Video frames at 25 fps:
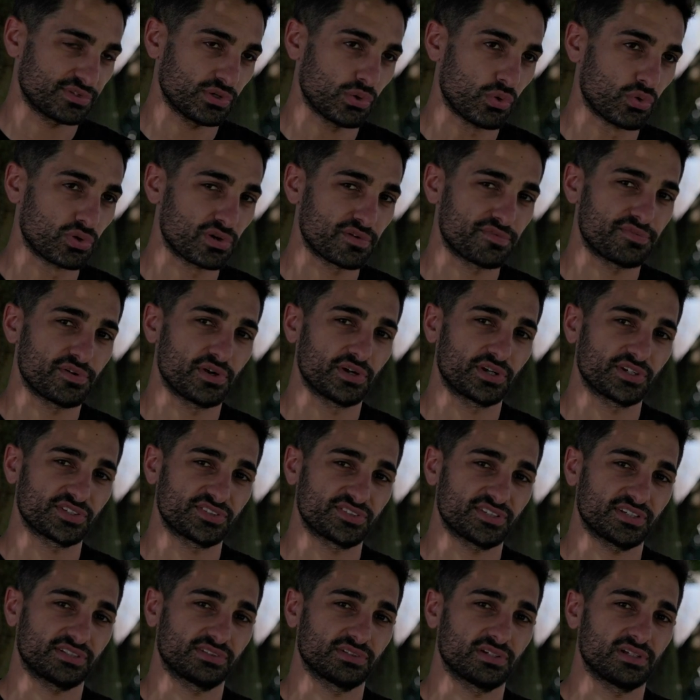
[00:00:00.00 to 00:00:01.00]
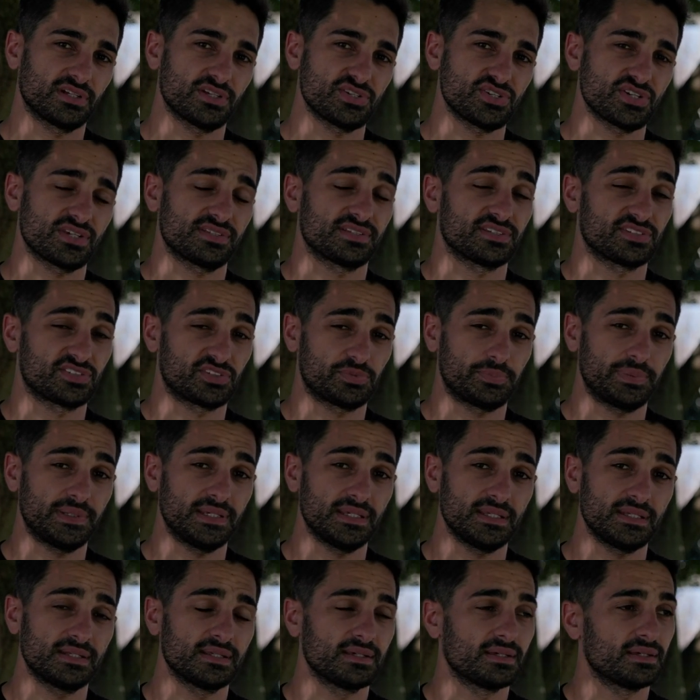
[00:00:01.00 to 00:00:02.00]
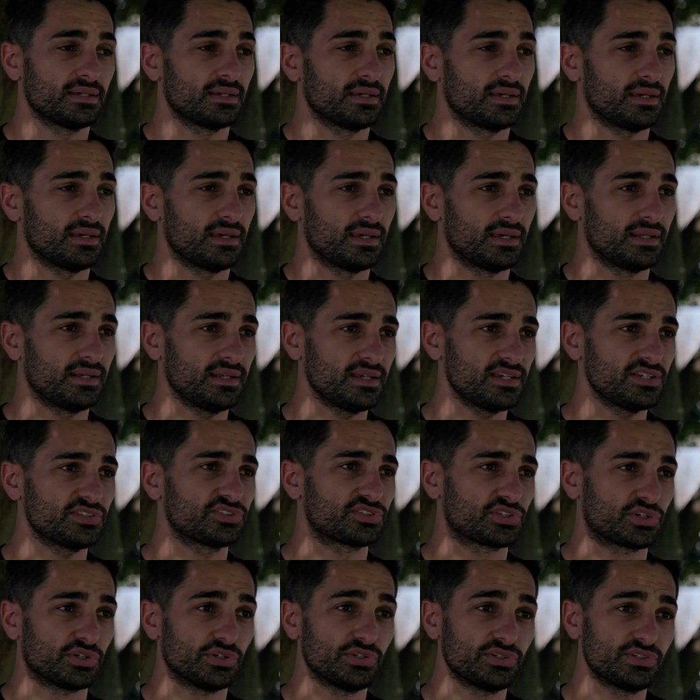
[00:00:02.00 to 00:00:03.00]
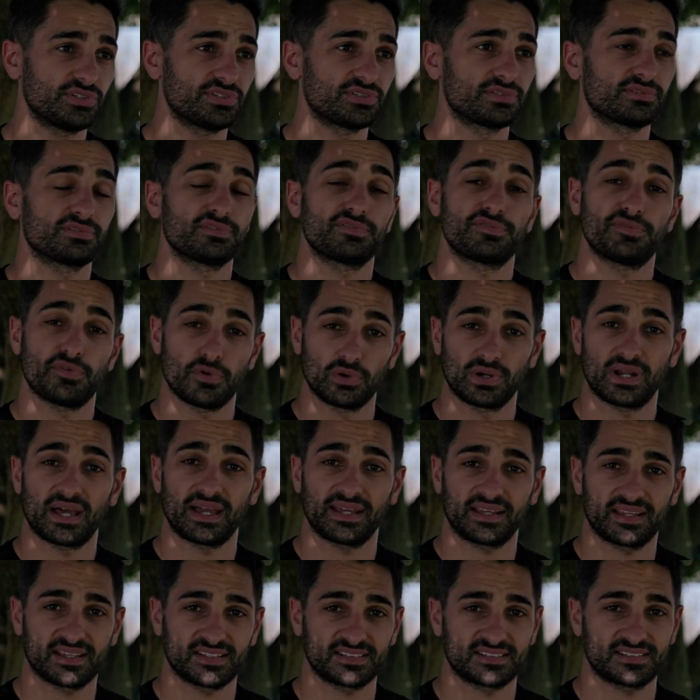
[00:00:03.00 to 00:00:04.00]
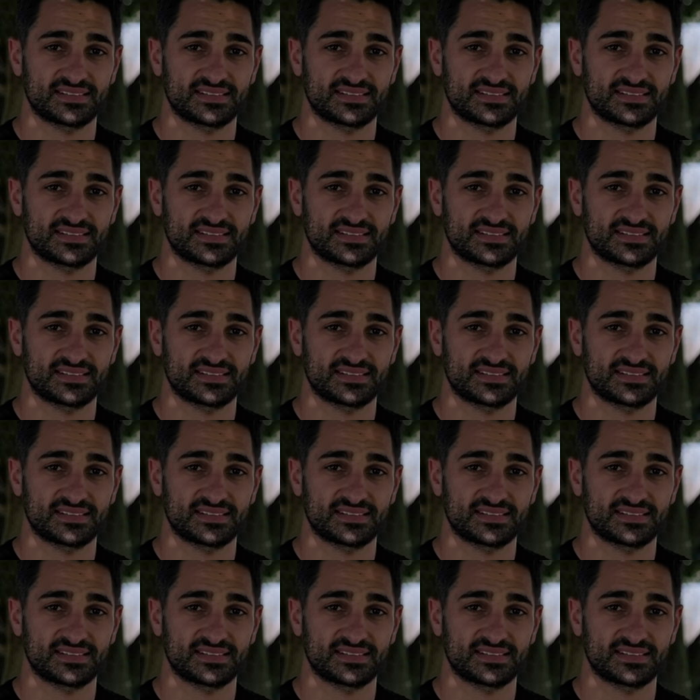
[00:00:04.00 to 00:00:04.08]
the autofocus technology and the speed, it is good for Leica